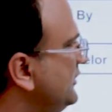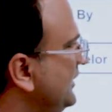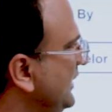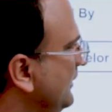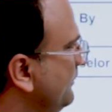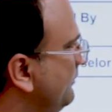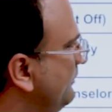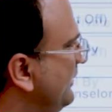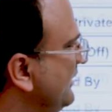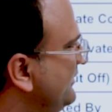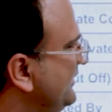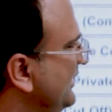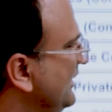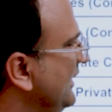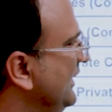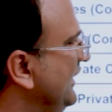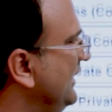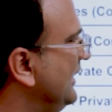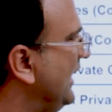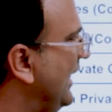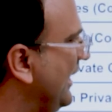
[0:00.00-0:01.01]
see,
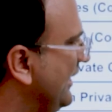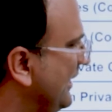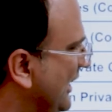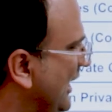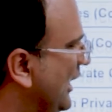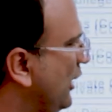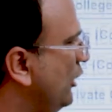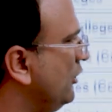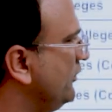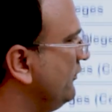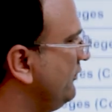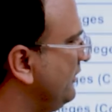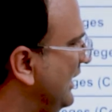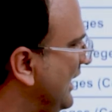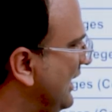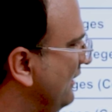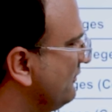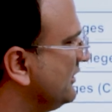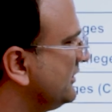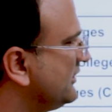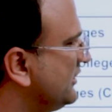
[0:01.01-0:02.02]
basically, and now we
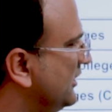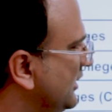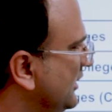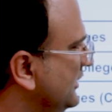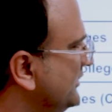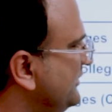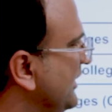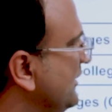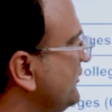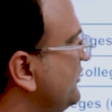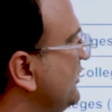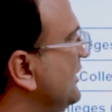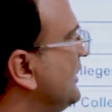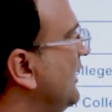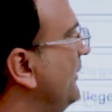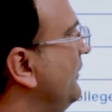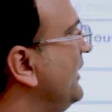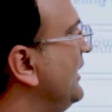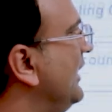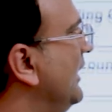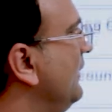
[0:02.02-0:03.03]
have the third section
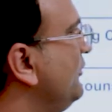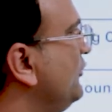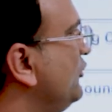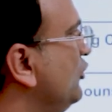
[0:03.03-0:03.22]
coming up